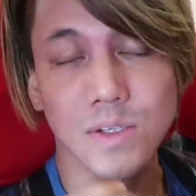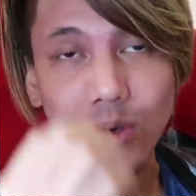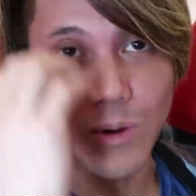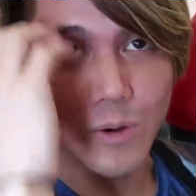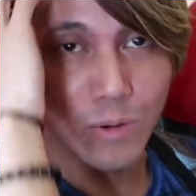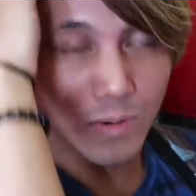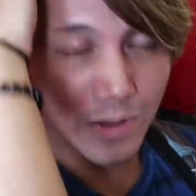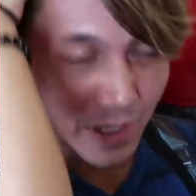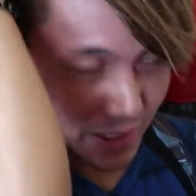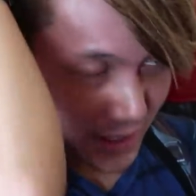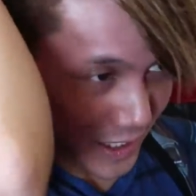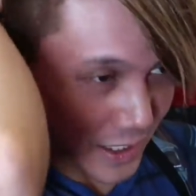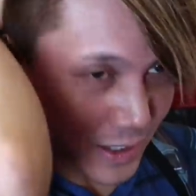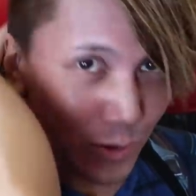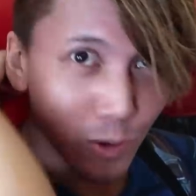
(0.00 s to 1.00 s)
So, like,
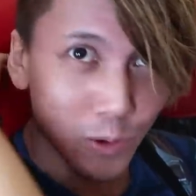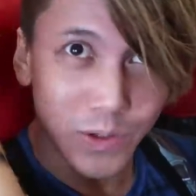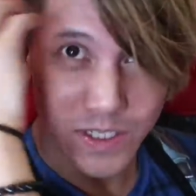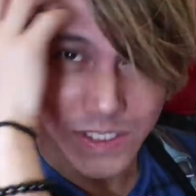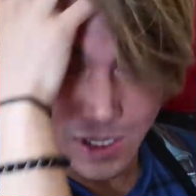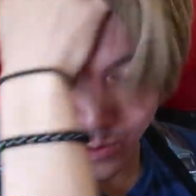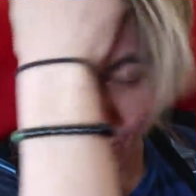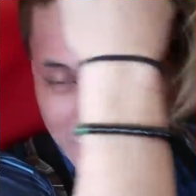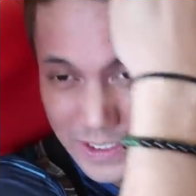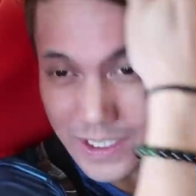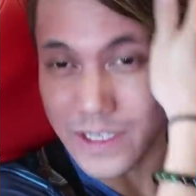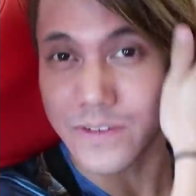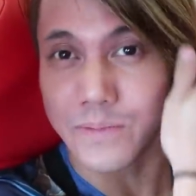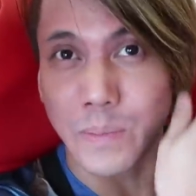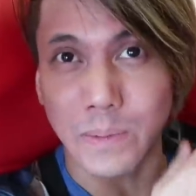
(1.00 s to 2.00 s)
I can grow this out in,
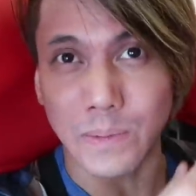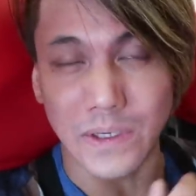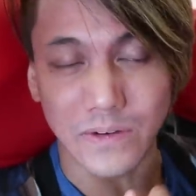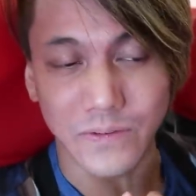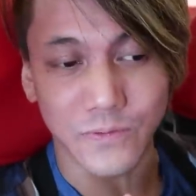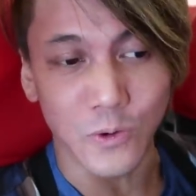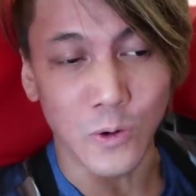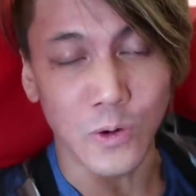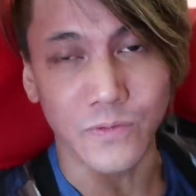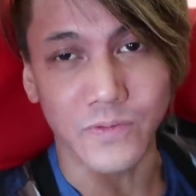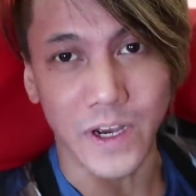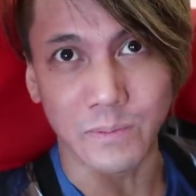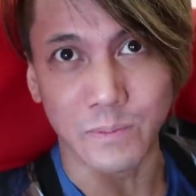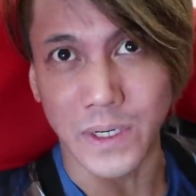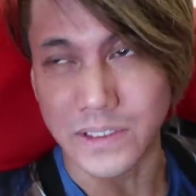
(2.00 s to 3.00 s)
like, maybe 4 or
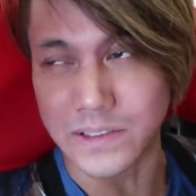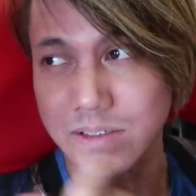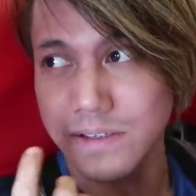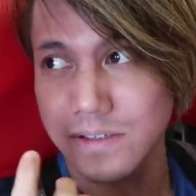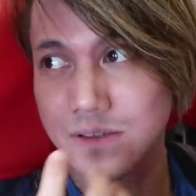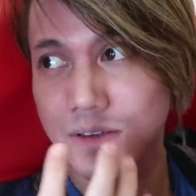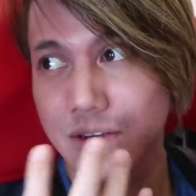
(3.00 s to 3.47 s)
5 months.